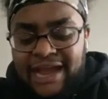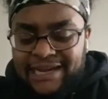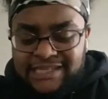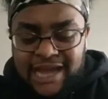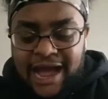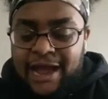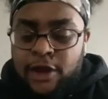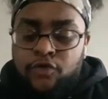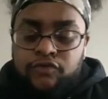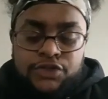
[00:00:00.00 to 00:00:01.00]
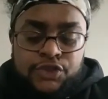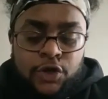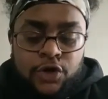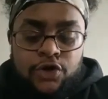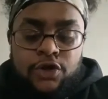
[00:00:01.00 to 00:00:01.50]
And this guy I
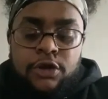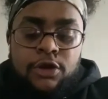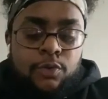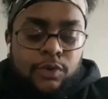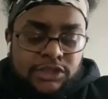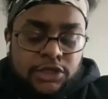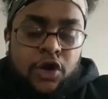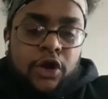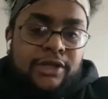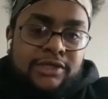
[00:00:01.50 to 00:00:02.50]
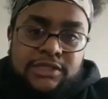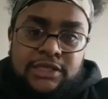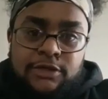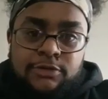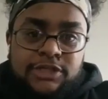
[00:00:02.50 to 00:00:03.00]
oversaw was an artist.
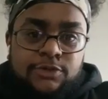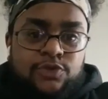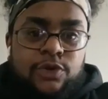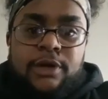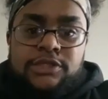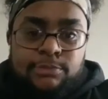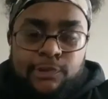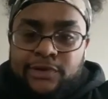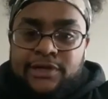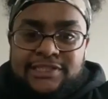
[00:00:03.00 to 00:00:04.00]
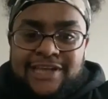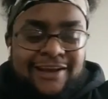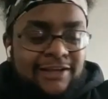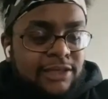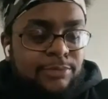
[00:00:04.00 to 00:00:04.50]
He was one of my subordinates
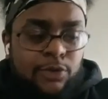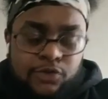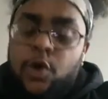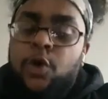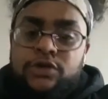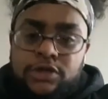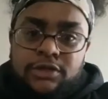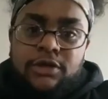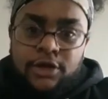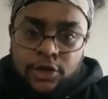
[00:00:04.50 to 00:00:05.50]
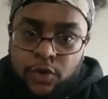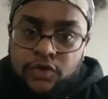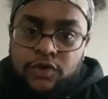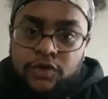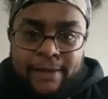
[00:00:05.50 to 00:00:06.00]
technically, but he was an older
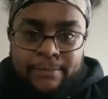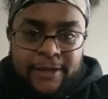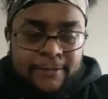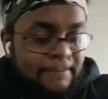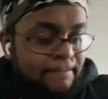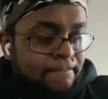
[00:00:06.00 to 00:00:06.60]
Black man.